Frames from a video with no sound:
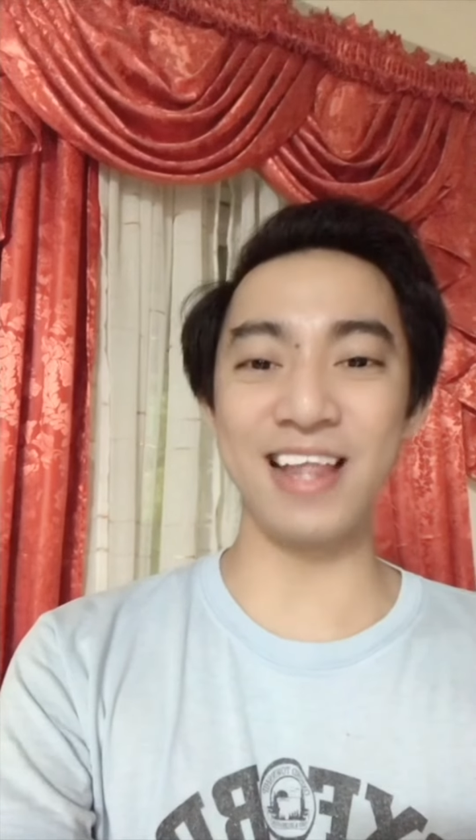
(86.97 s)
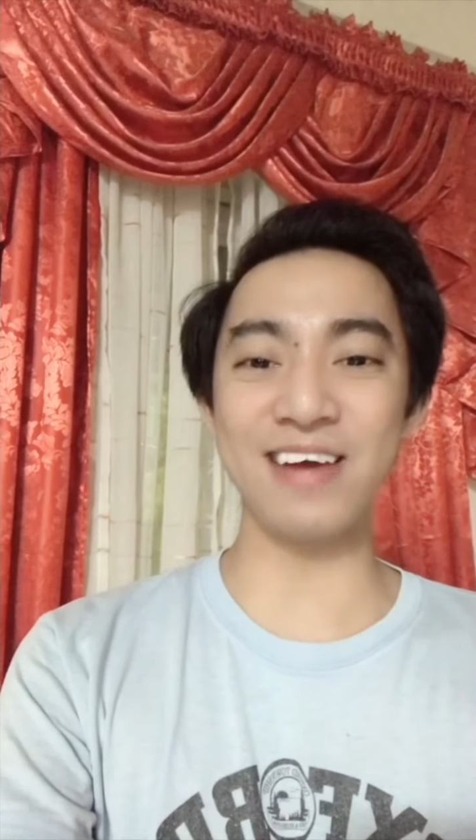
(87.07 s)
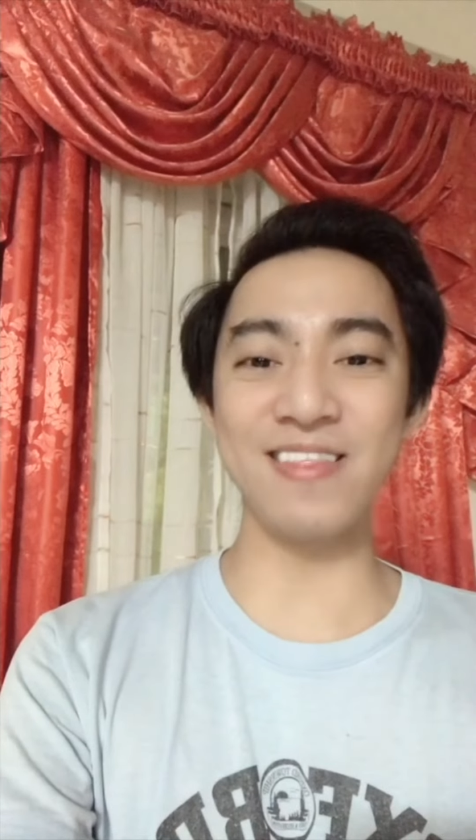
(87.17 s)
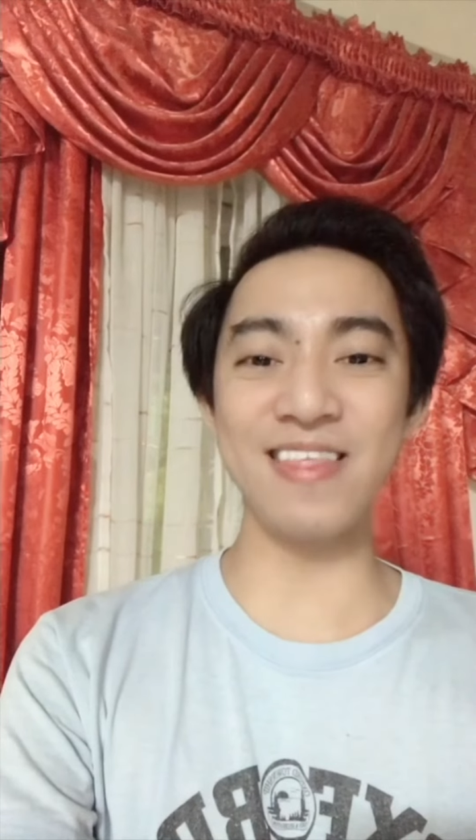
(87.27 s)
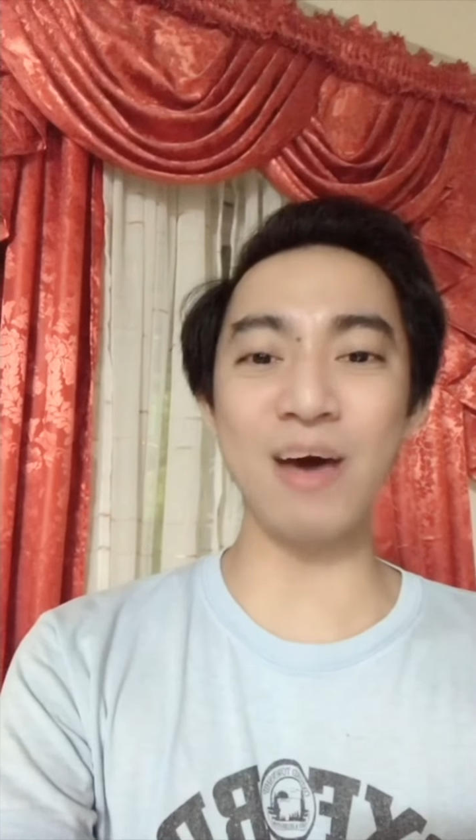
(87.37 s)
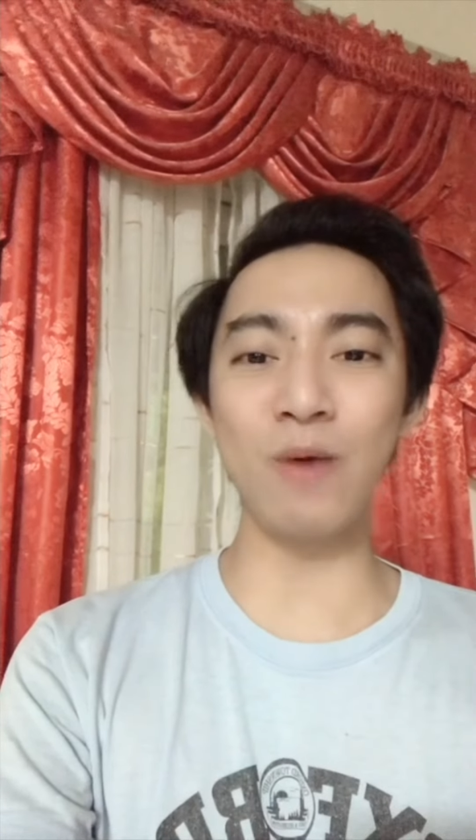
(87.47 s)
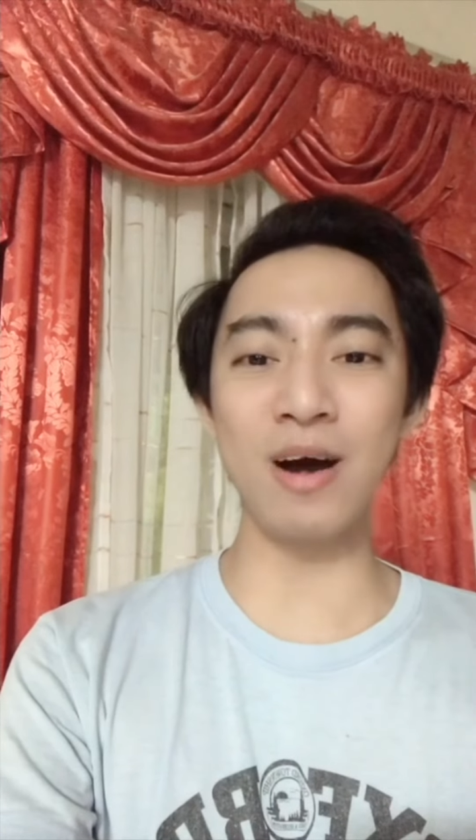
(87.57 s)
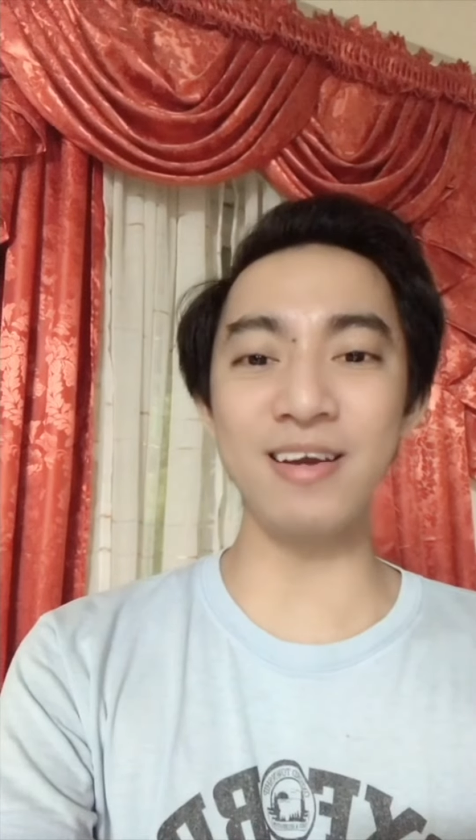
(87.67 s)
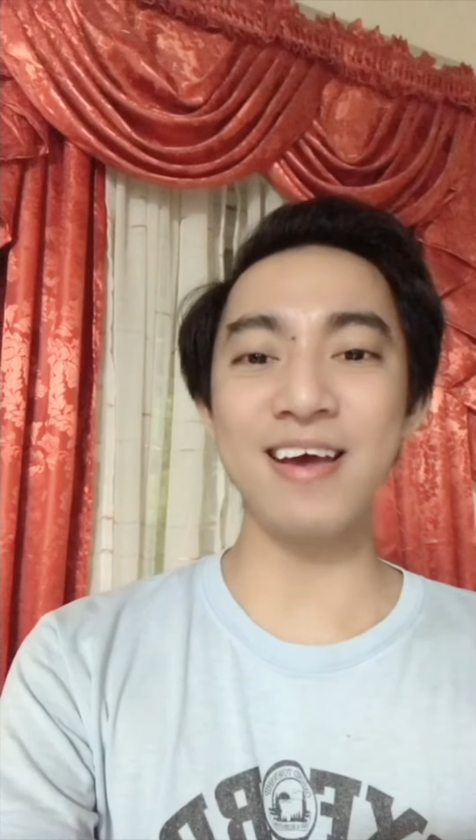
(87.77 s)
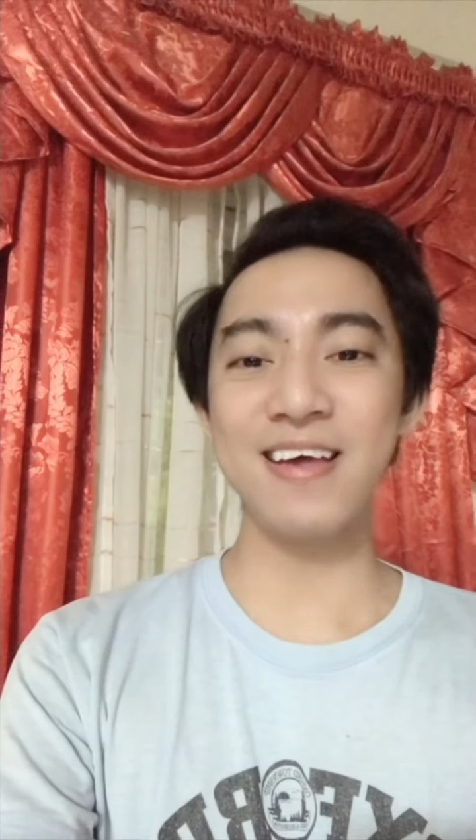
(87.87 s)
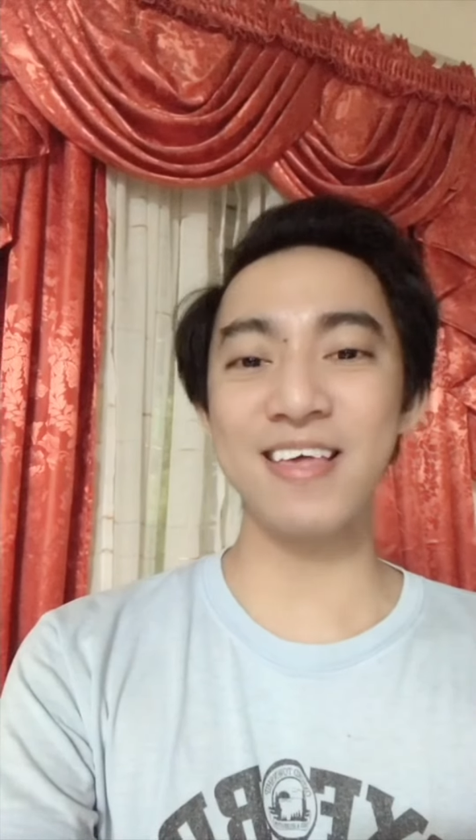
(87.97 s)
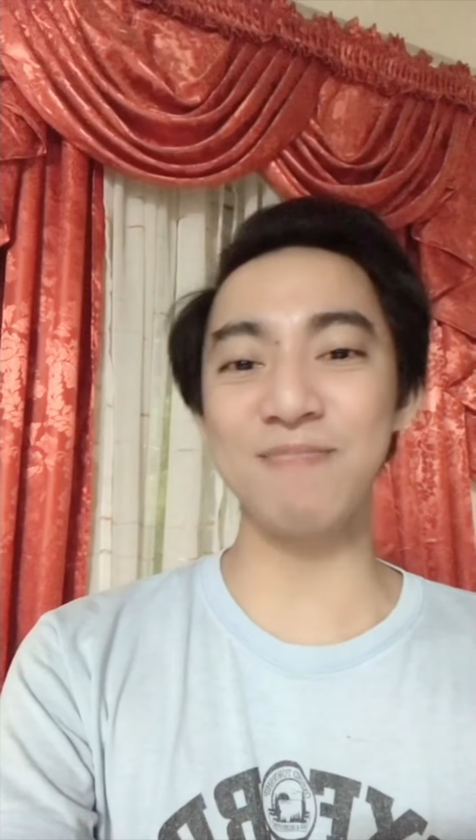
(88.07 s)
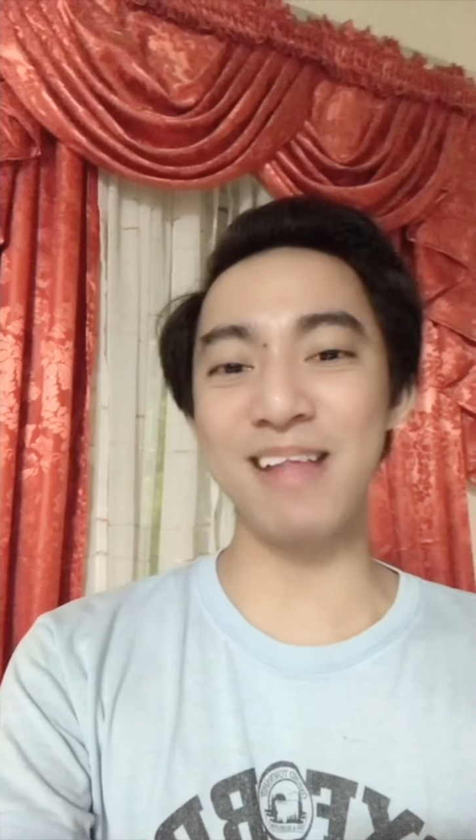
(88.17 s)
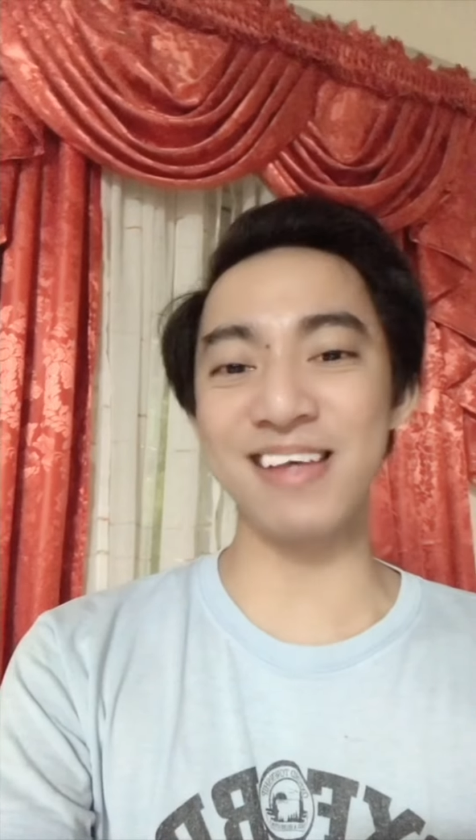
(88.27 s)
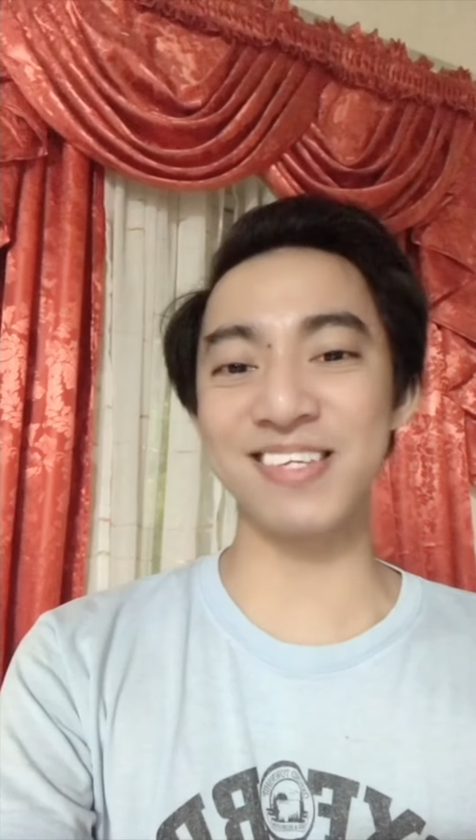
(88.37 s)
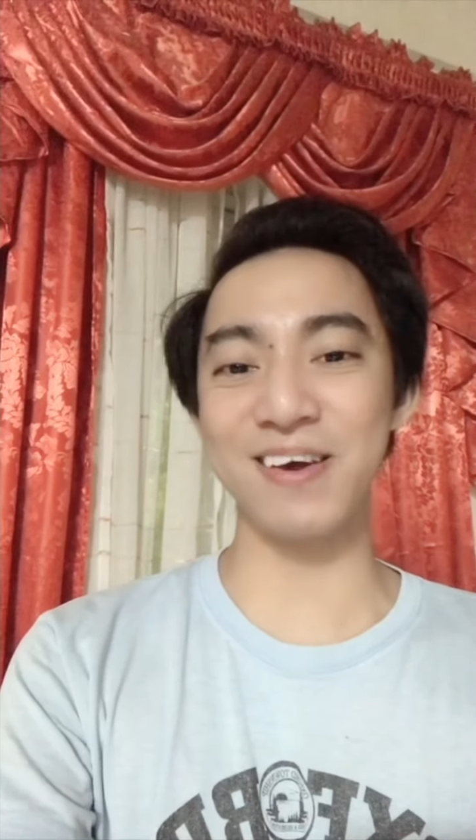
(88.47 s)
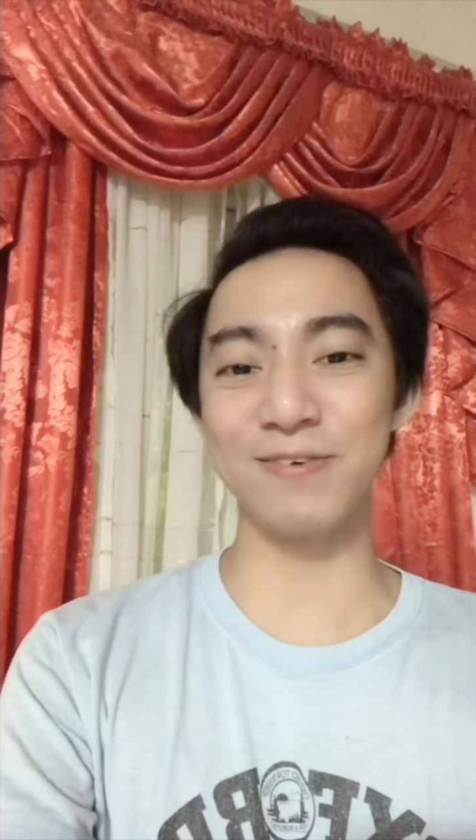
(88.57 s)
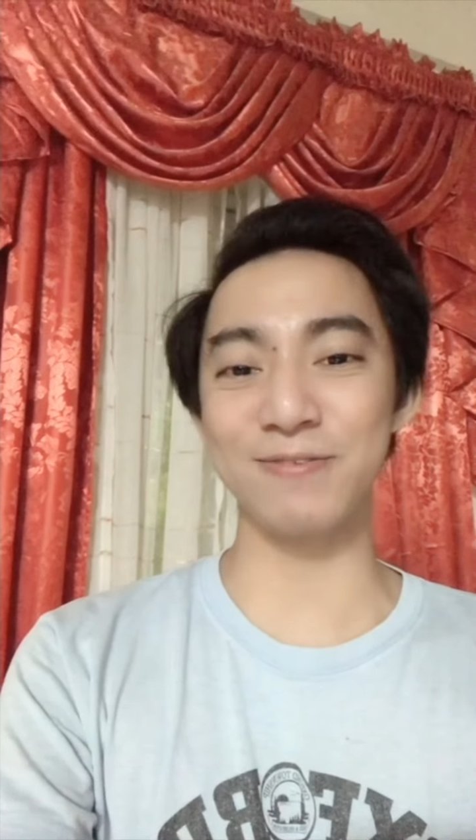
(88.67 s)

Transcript: on that one. God bless you.